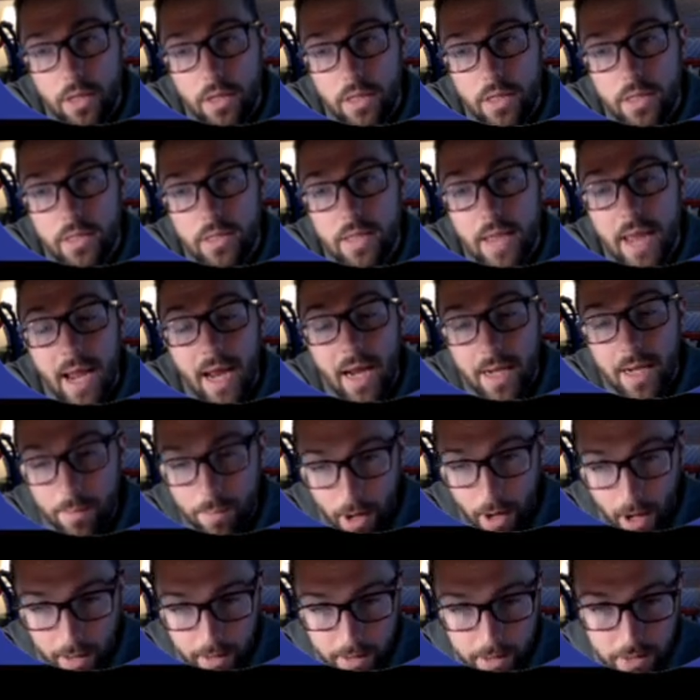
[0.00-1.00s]
His
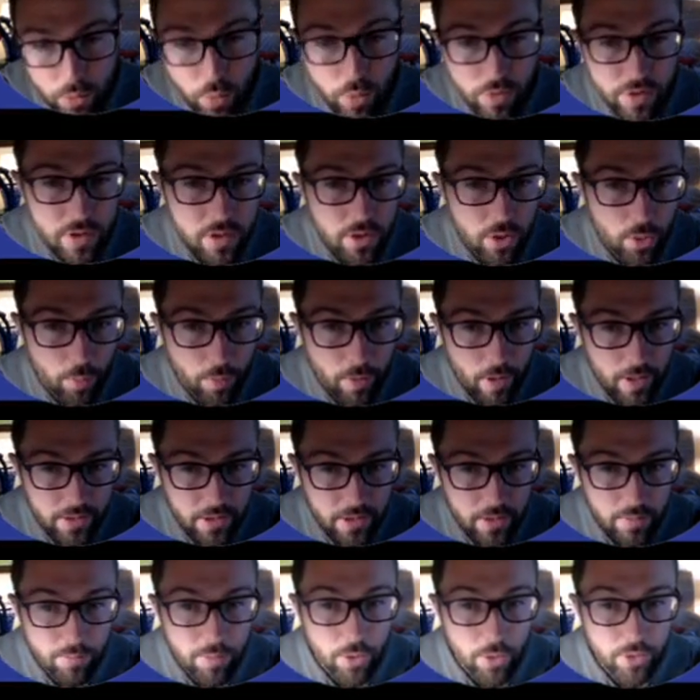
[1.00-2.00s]
antibodies were still
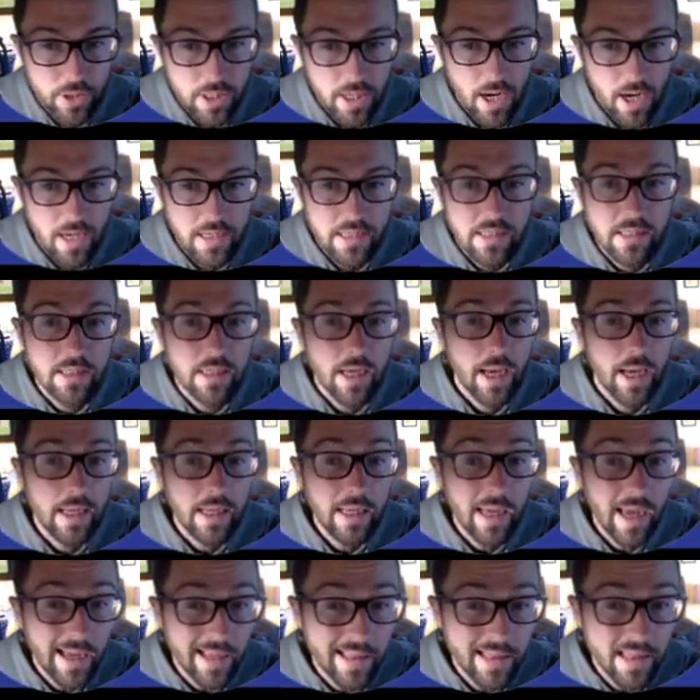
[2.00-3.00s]
present, both the ICA
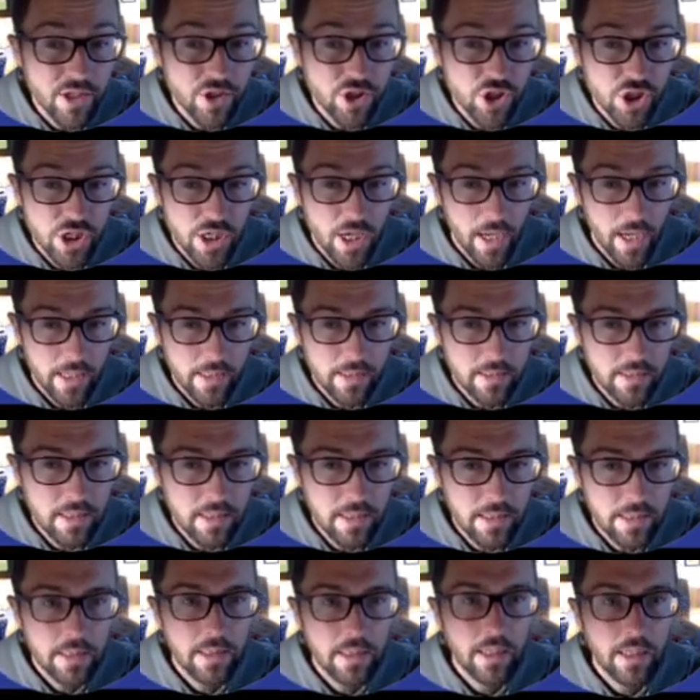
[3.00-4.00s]
and
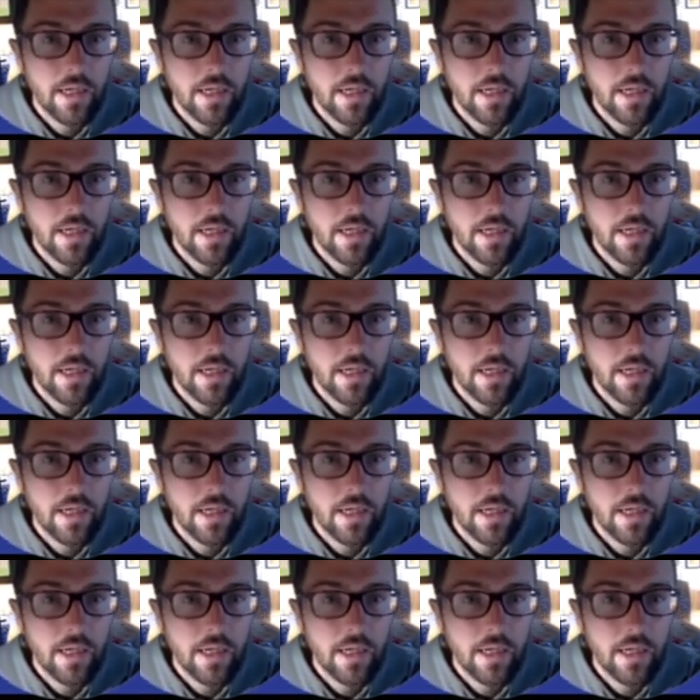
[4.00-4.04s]
GAD.